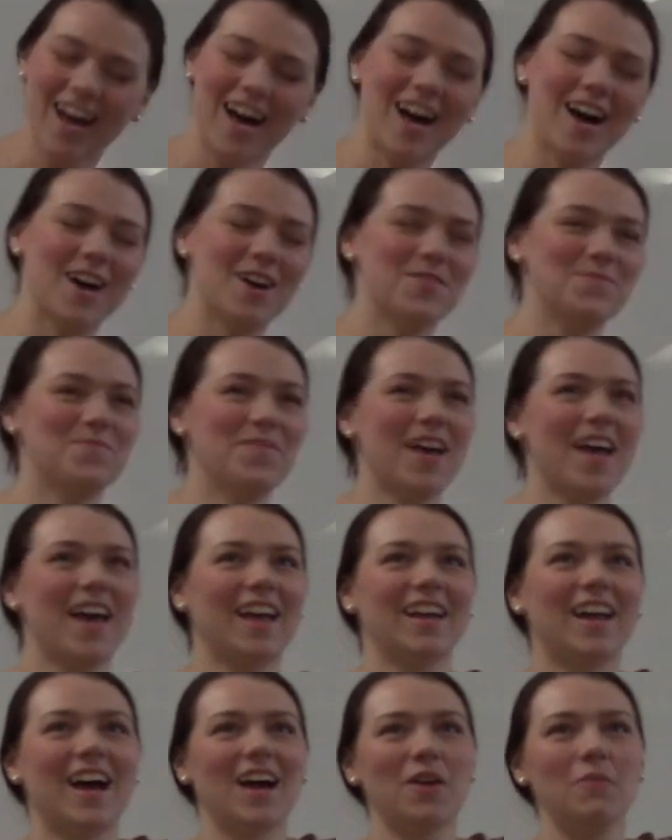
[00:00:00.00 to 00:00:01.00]

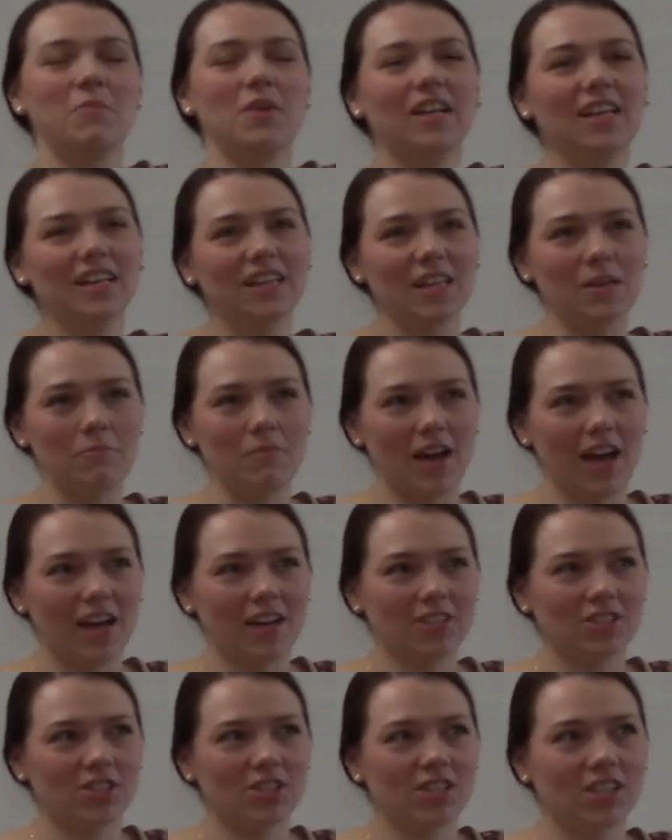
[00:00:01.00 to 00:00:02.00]
And I immediately
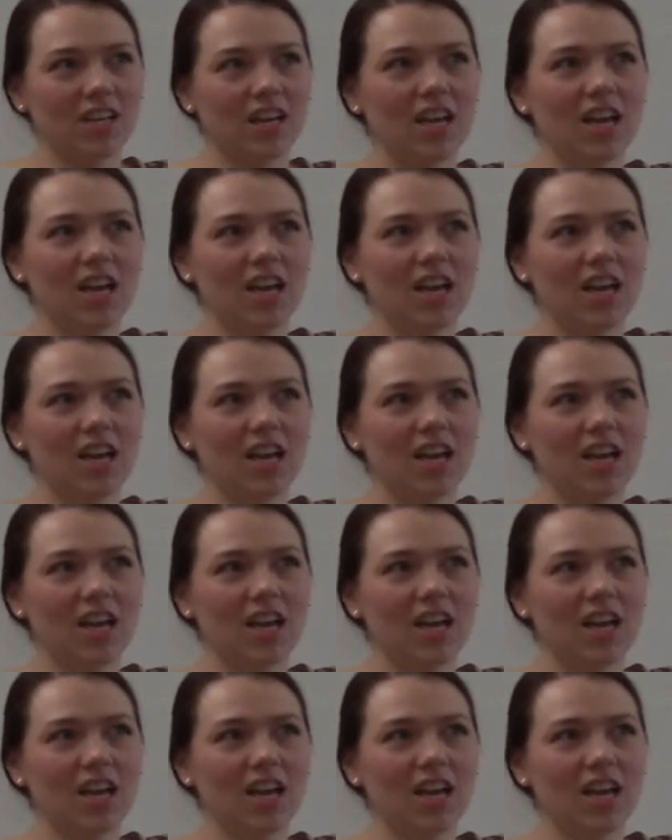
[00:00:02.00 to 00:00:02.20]
matched,